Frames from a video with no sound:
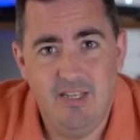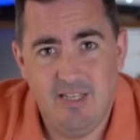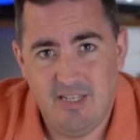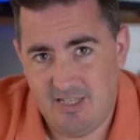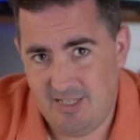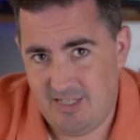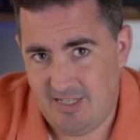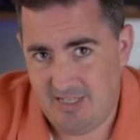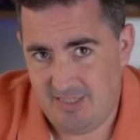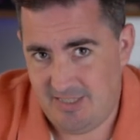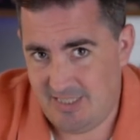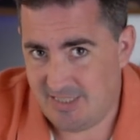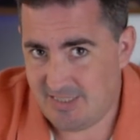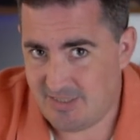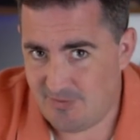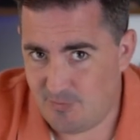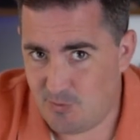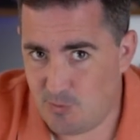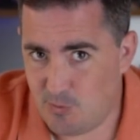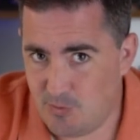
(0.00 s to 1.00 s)
and that's
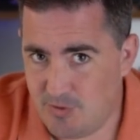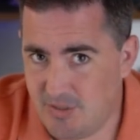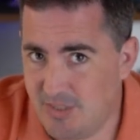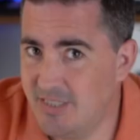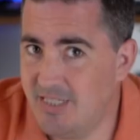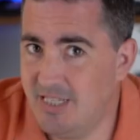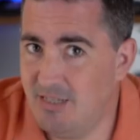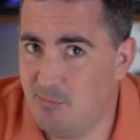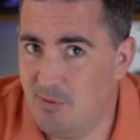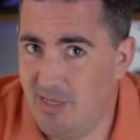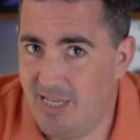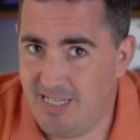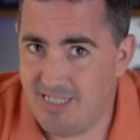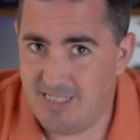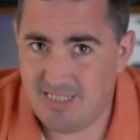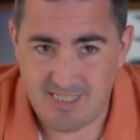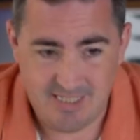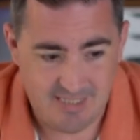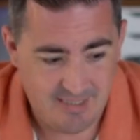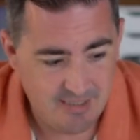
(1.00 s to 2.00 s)
of course the Sigma
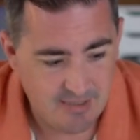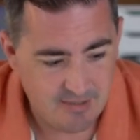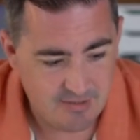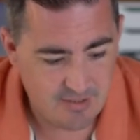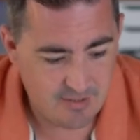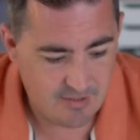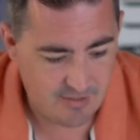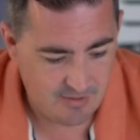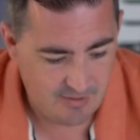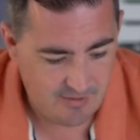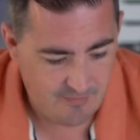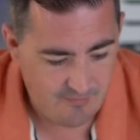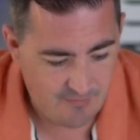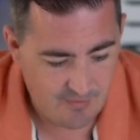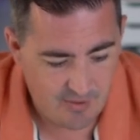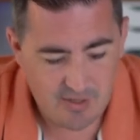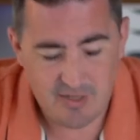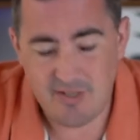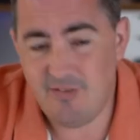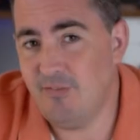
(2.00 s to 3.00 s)

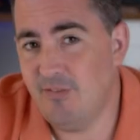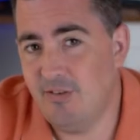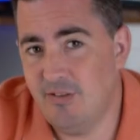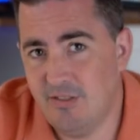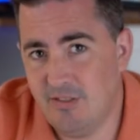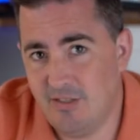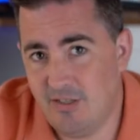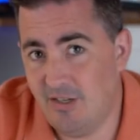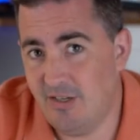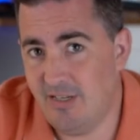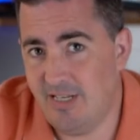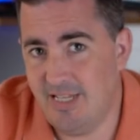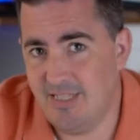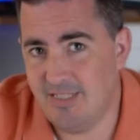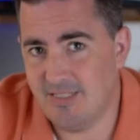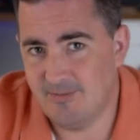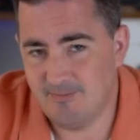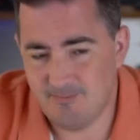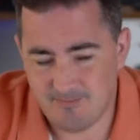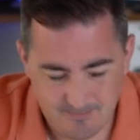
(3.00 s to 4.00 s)
18-35 Art
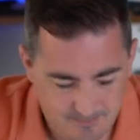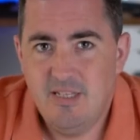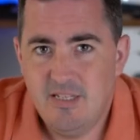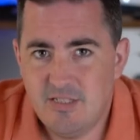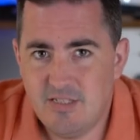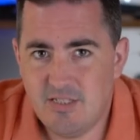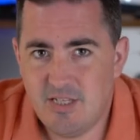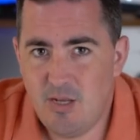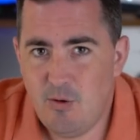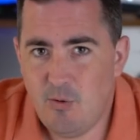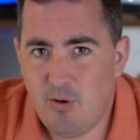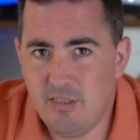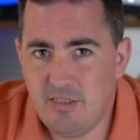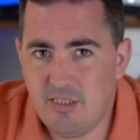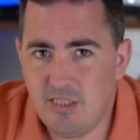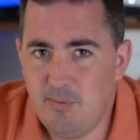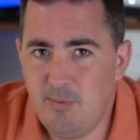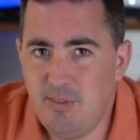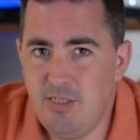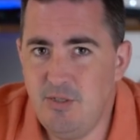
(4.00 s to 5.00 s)
lens. So I'm
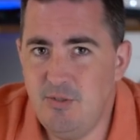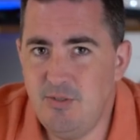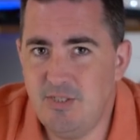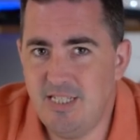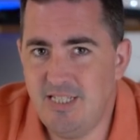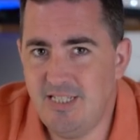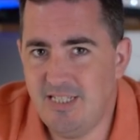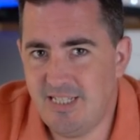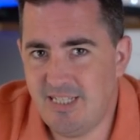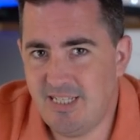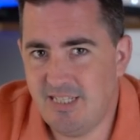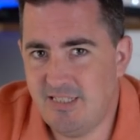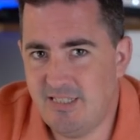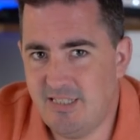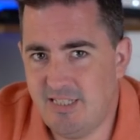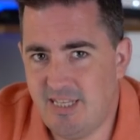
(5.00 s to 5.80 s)
going to be using the